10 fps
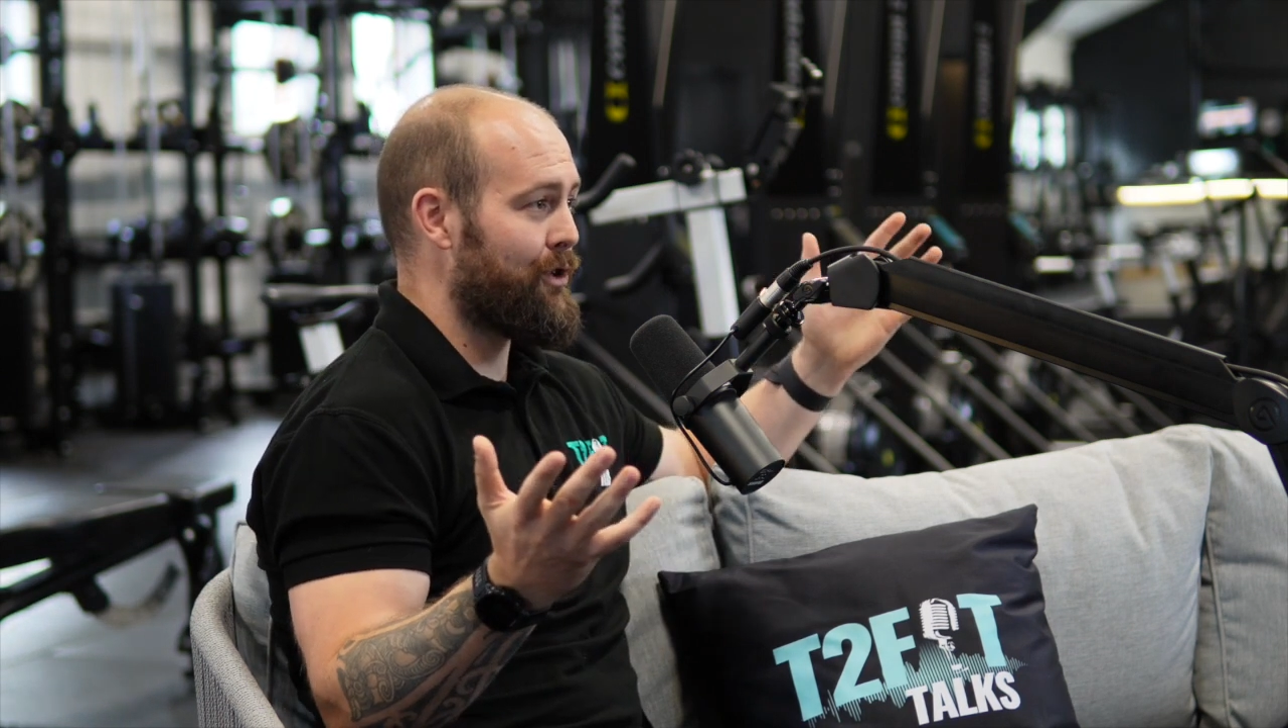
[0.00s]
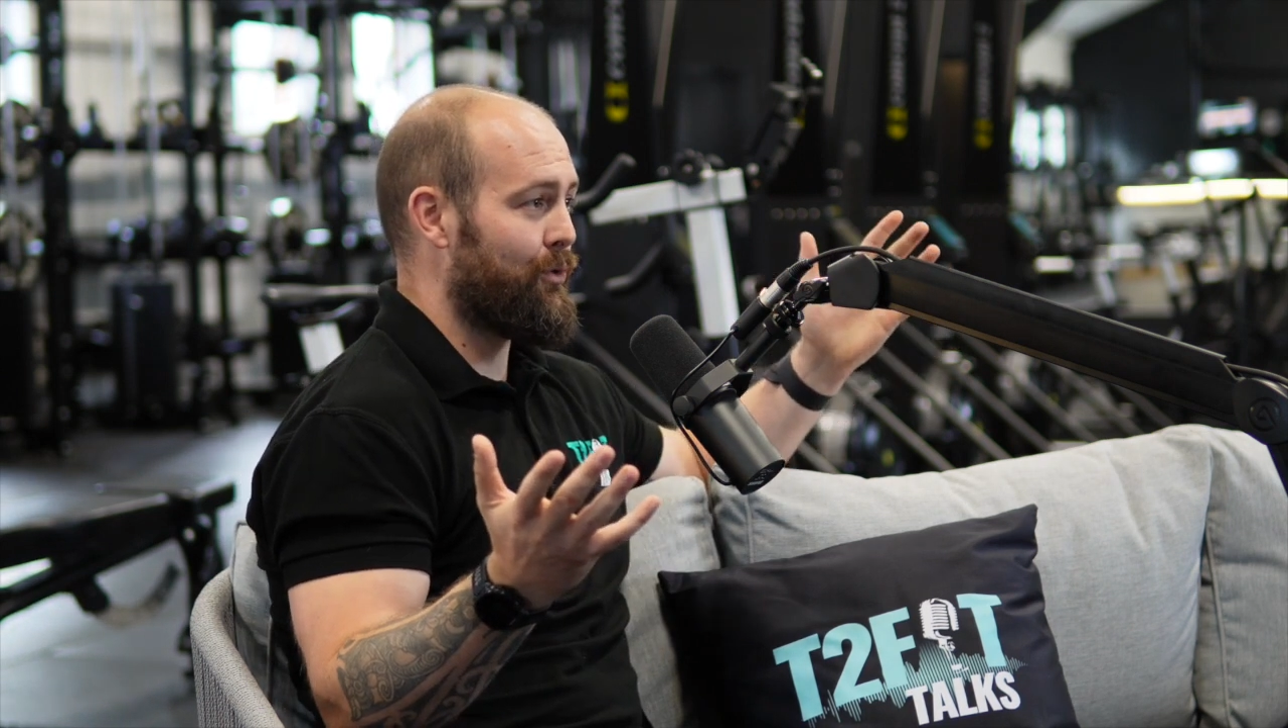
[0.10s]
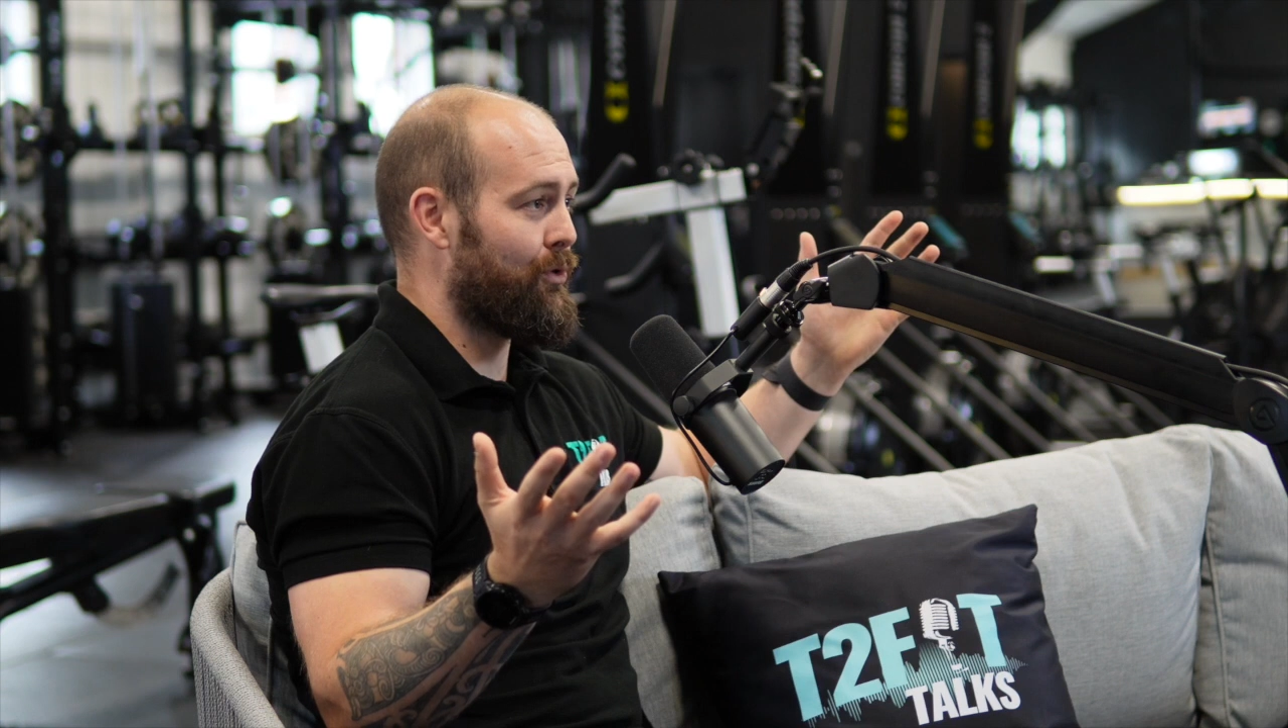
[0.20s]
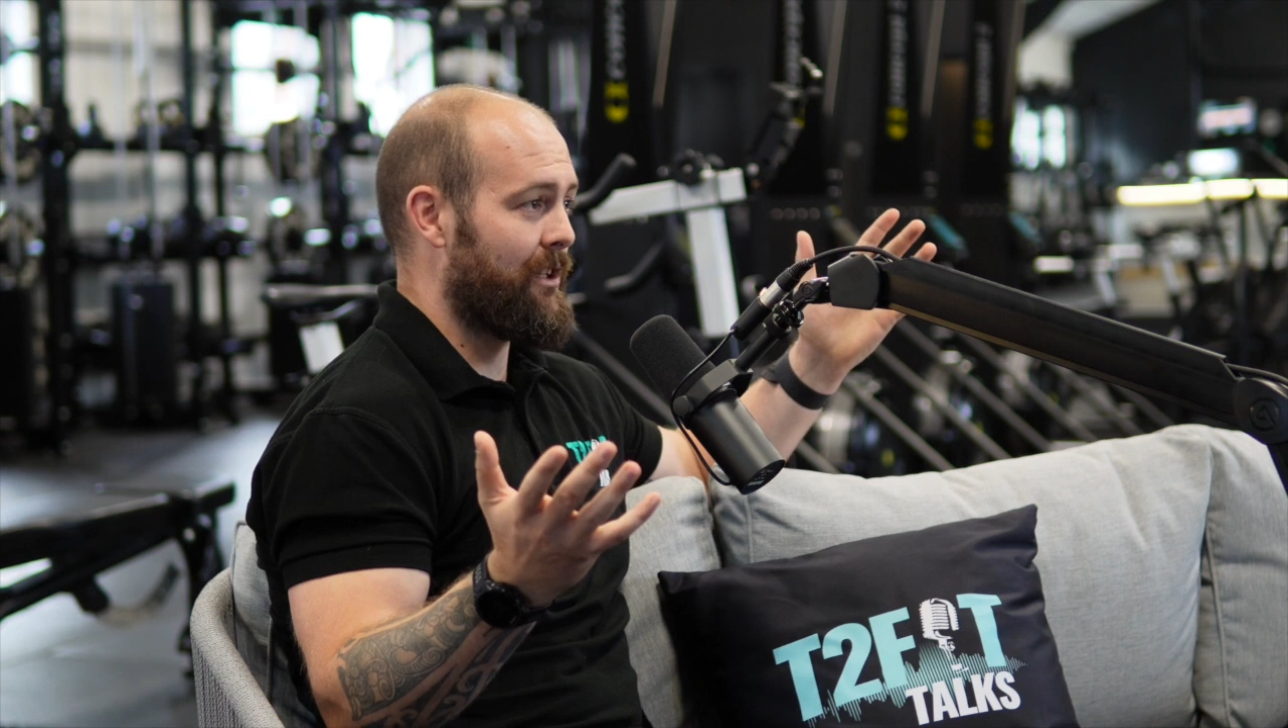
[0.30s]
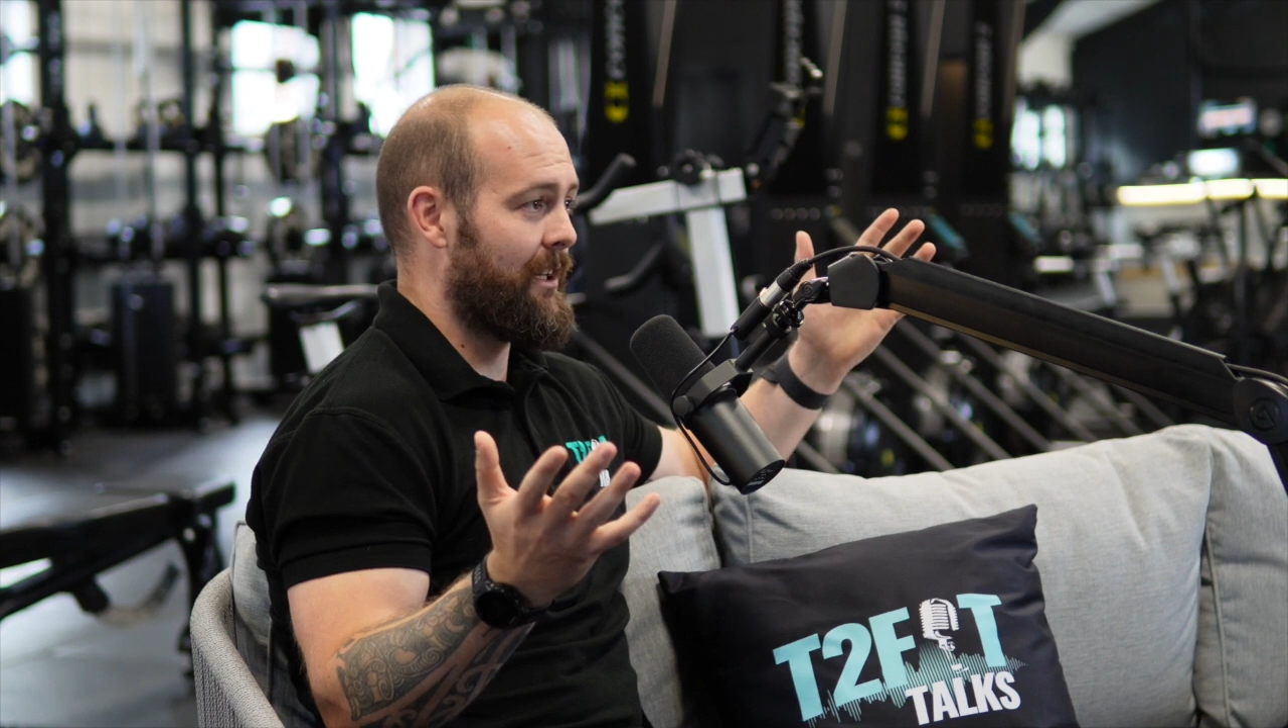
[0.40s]

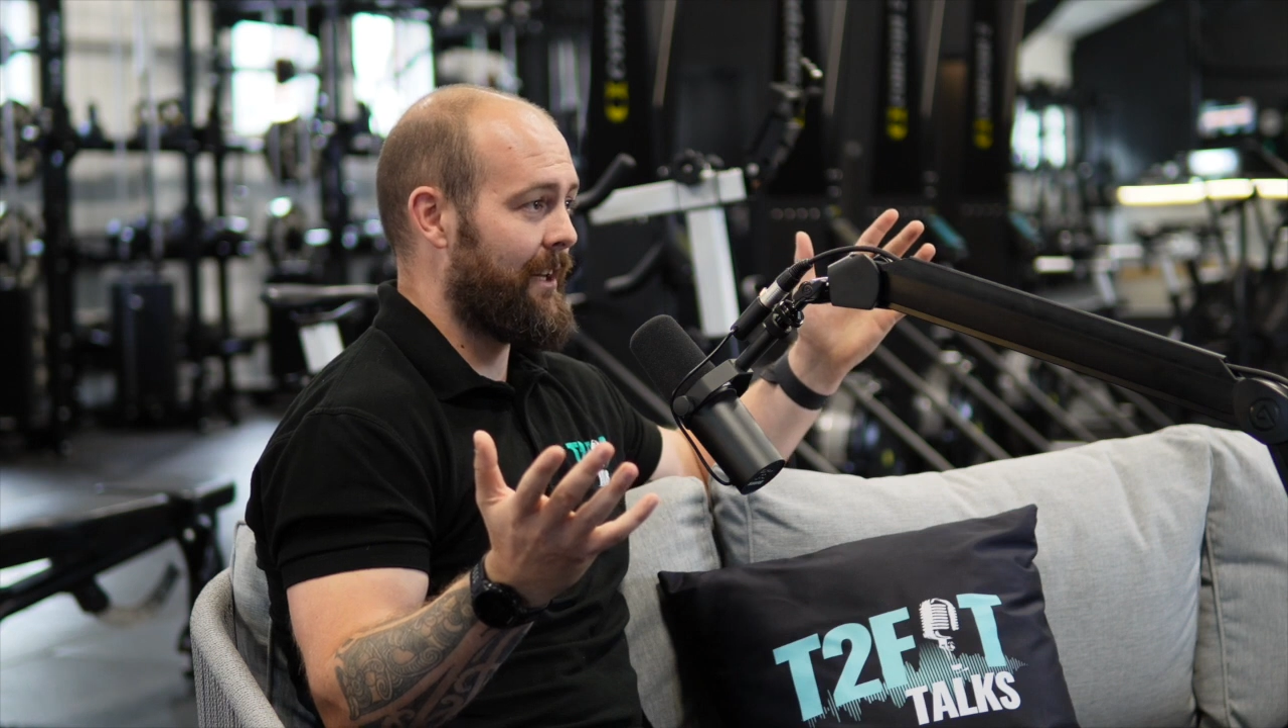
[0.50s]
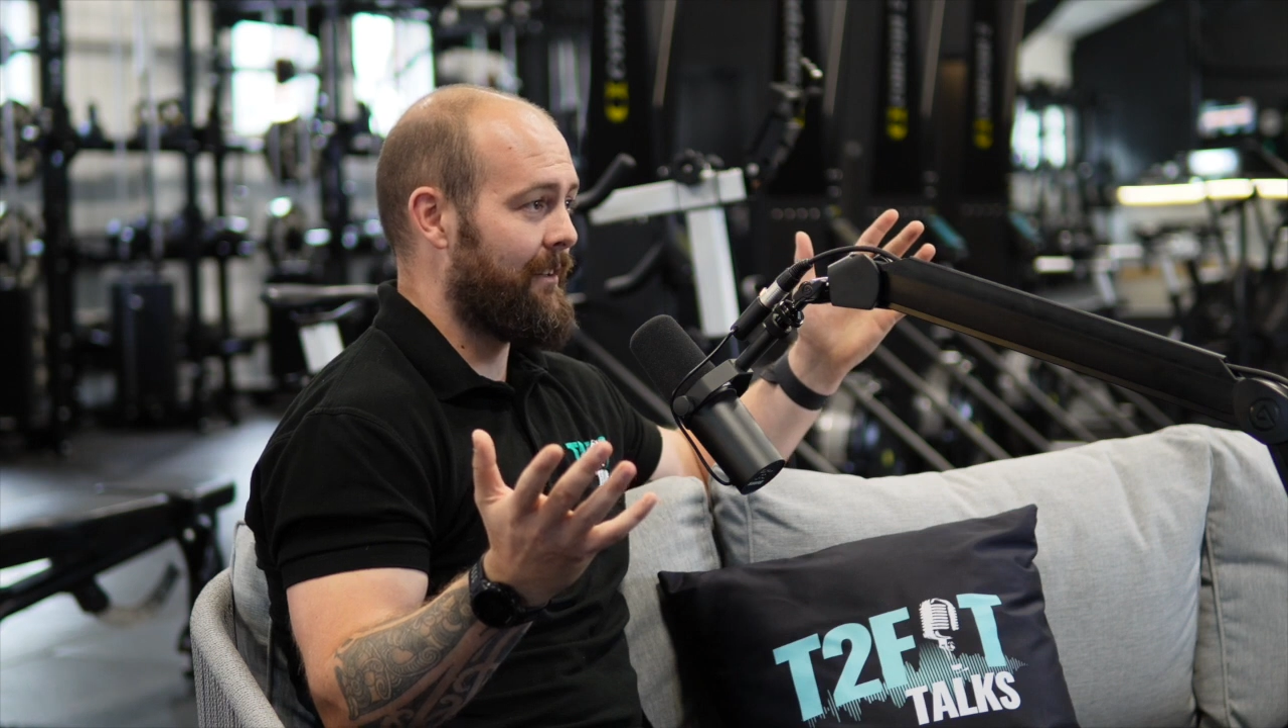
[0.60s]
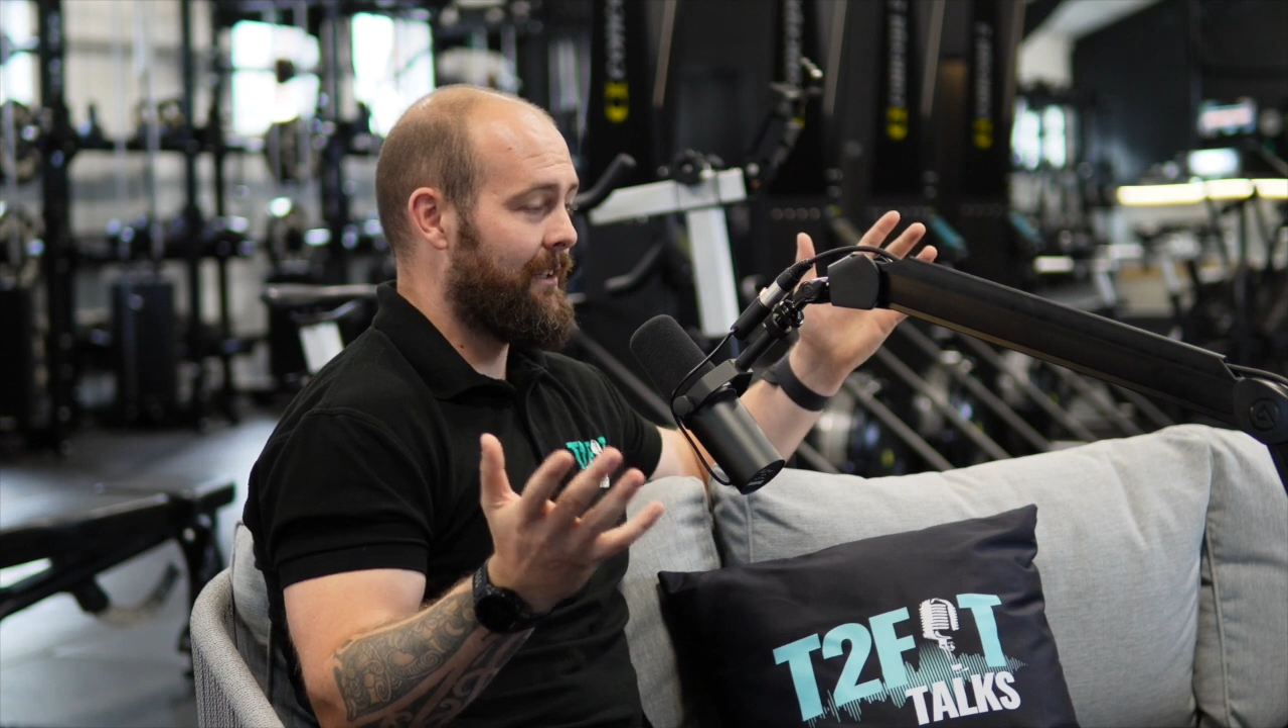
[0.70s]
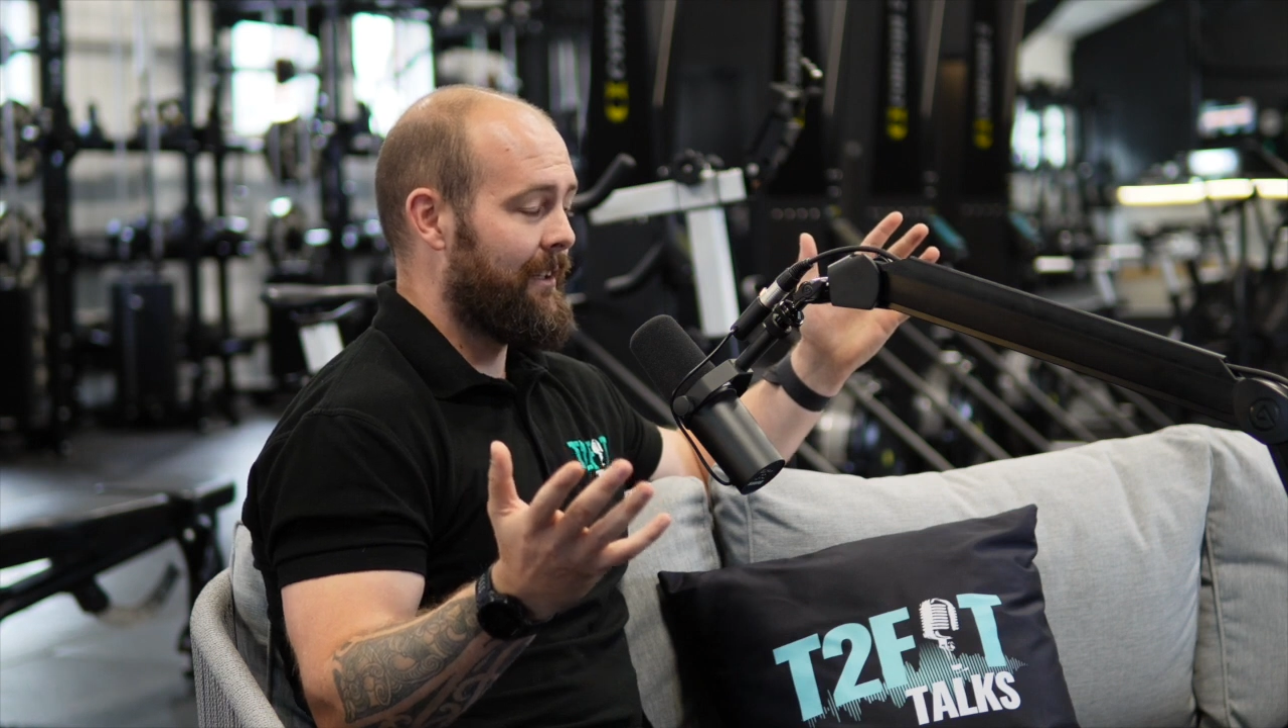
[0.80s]
sauce in there.